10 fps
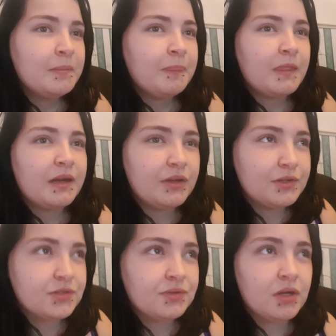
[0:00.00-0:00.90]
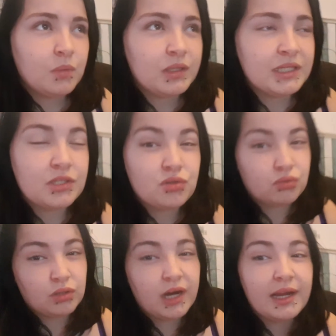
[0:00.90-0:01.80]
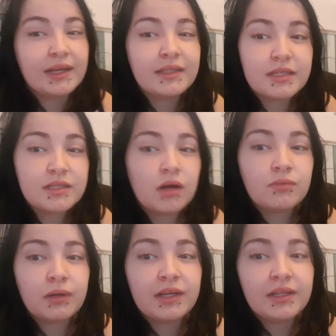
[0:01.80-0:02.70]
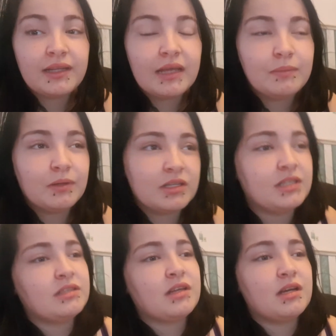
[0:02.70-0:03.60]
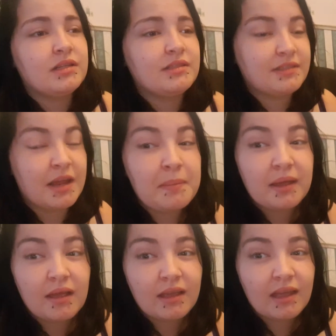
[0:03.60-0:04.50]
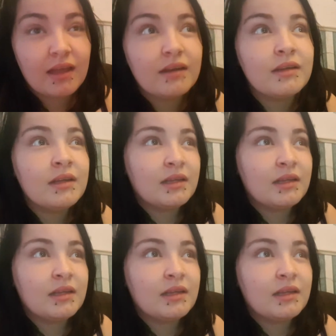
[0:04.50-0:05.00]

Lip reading: And I also know when he's trying to self-regulate because he started stimming again.